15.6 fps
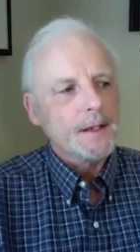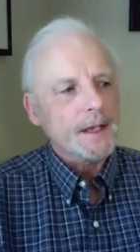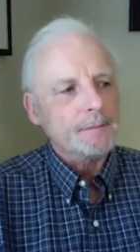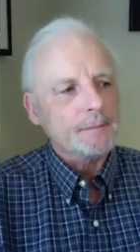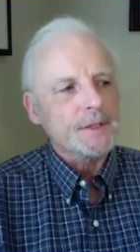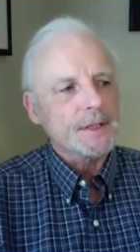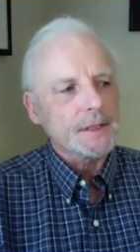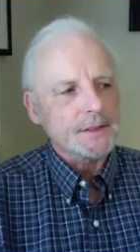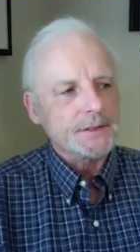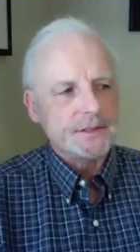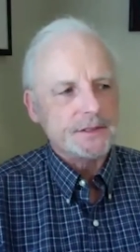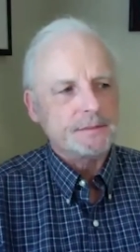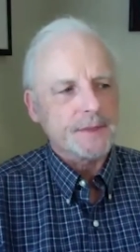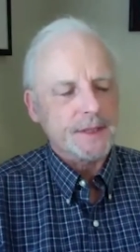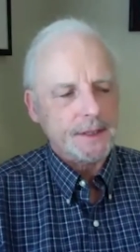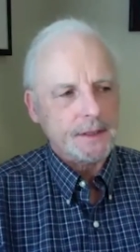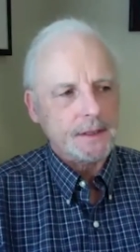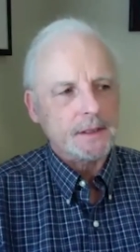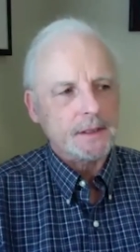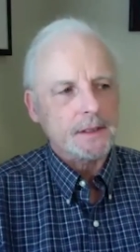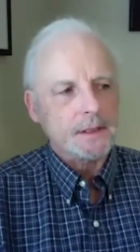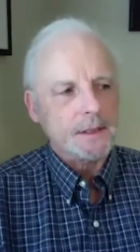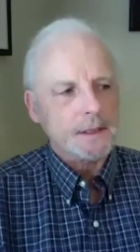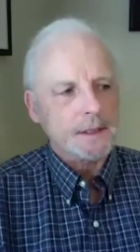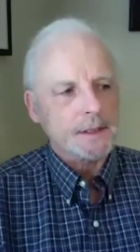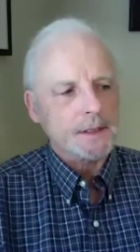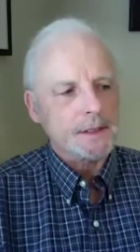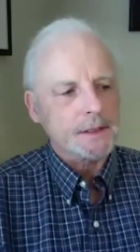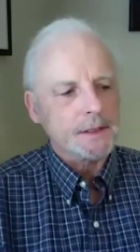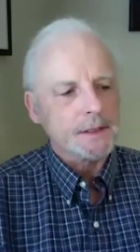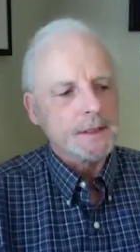have been instrumental
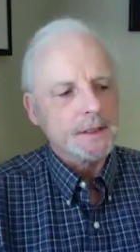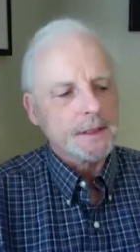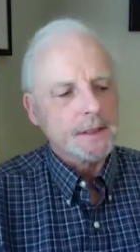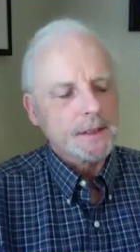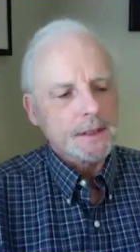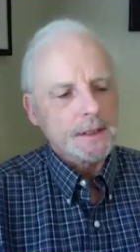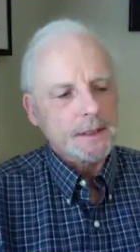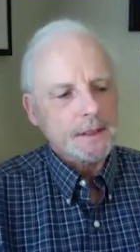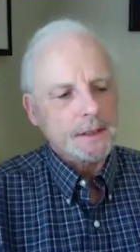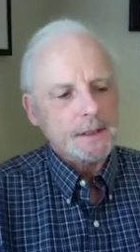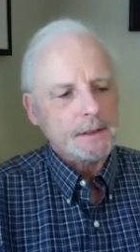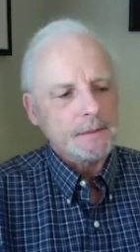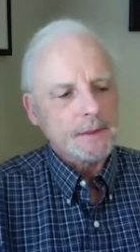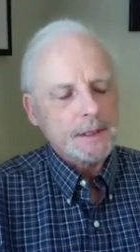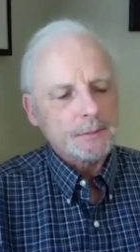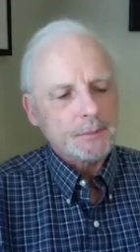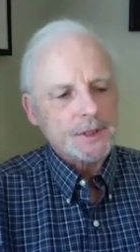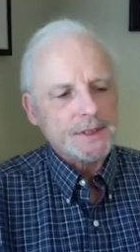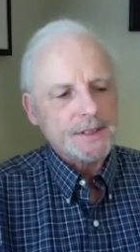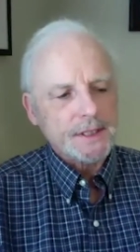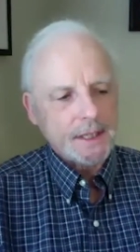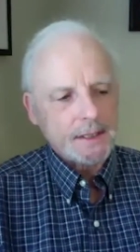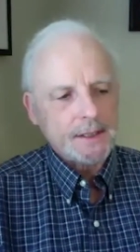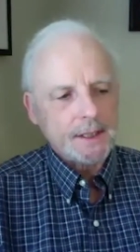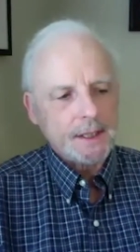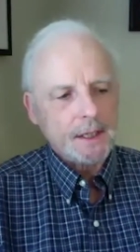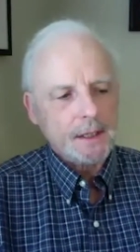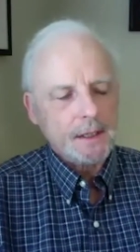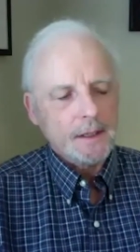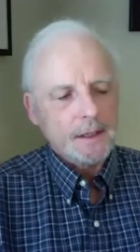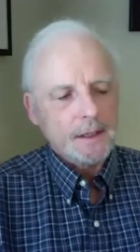in
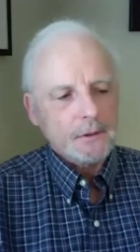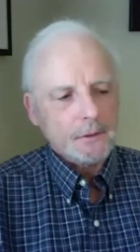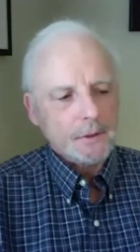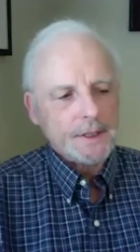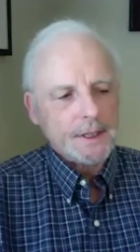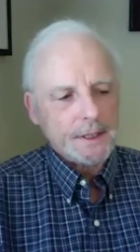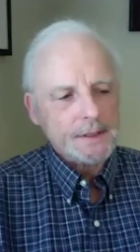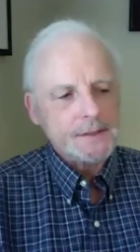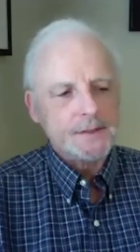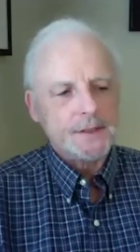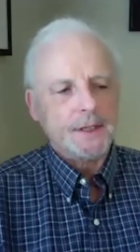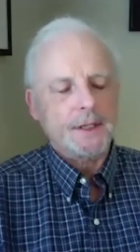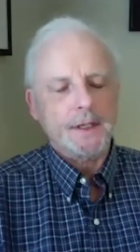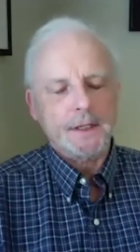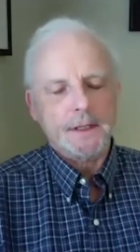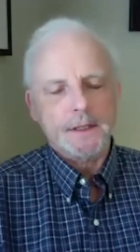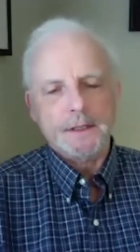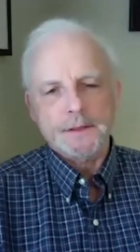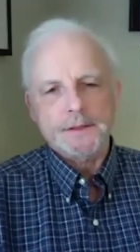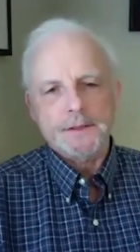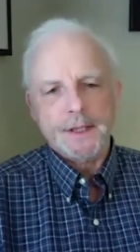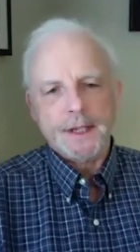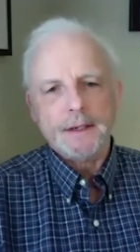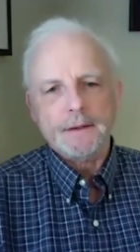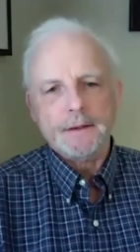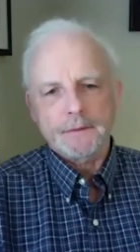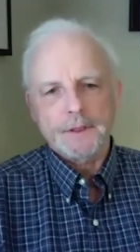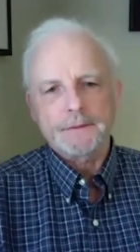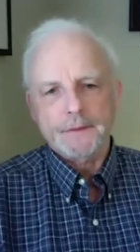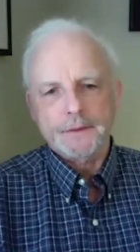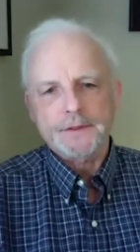protecting what they say is that
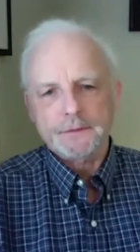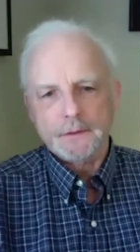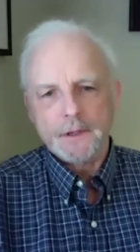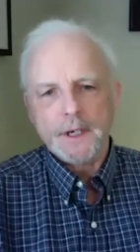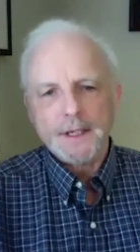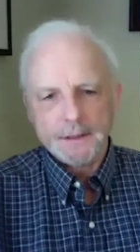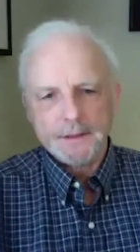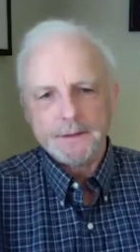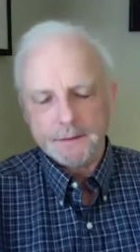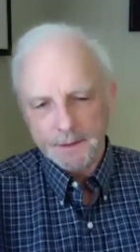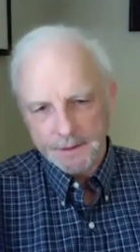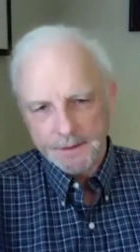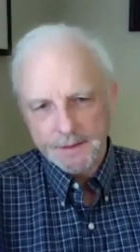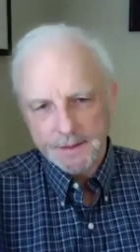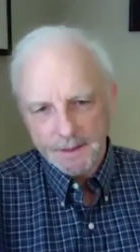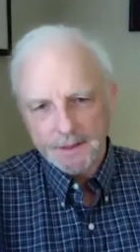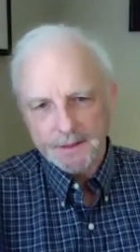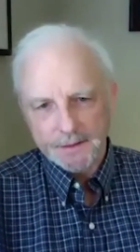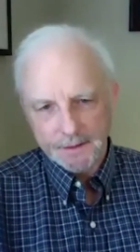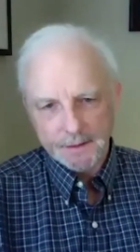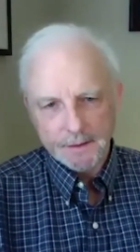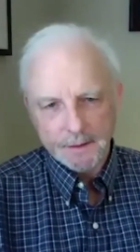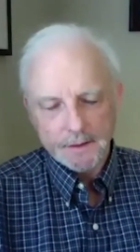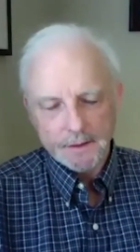river's right to exist.